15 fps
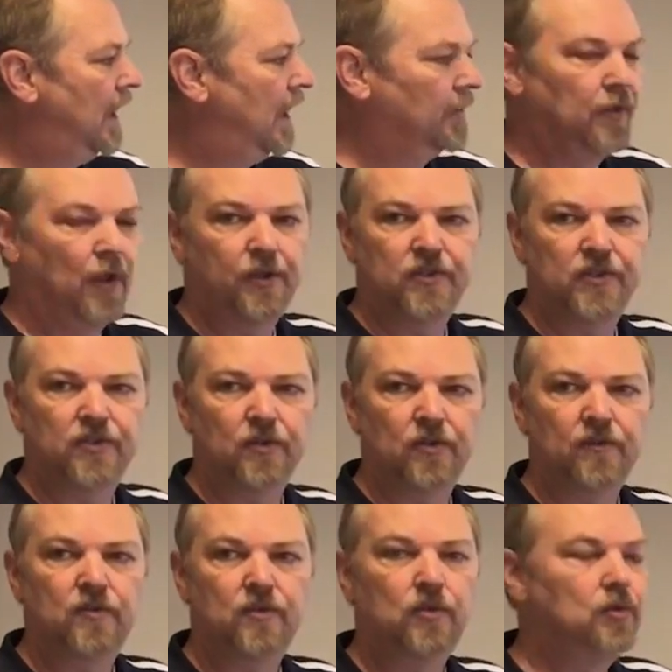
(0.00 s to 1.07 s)
And those
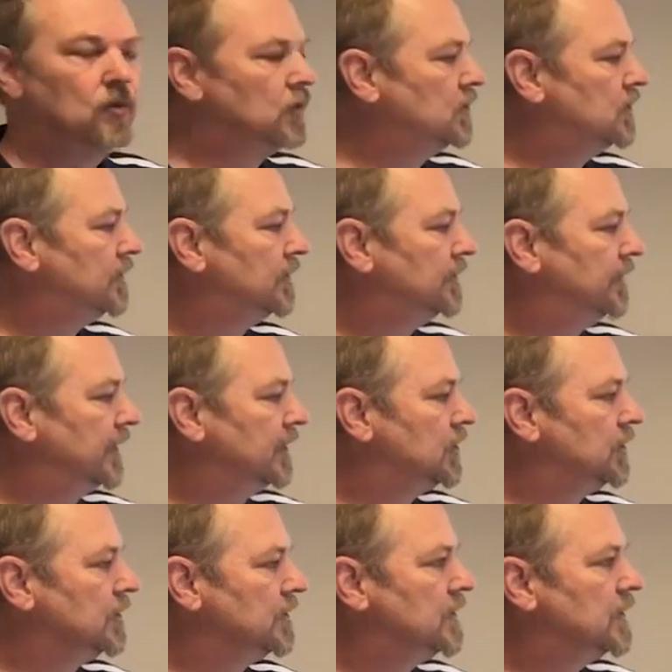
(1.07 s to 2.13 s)
serve two useful
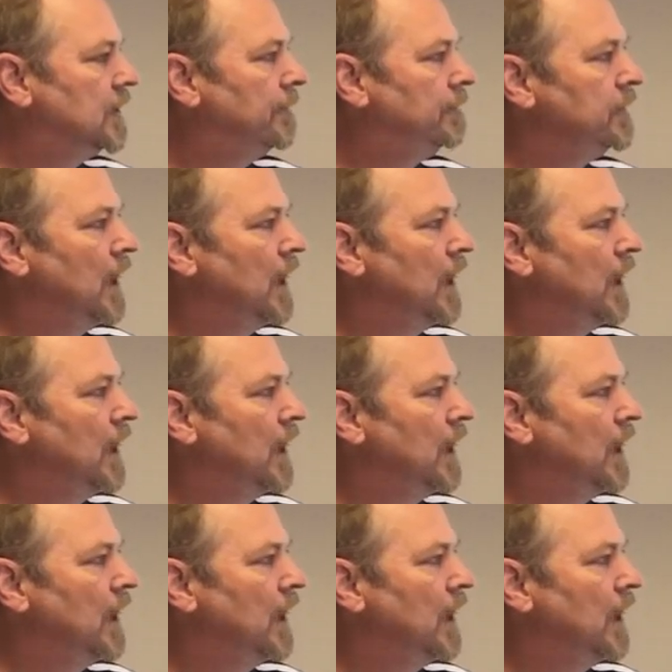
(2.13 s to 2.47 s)
functions.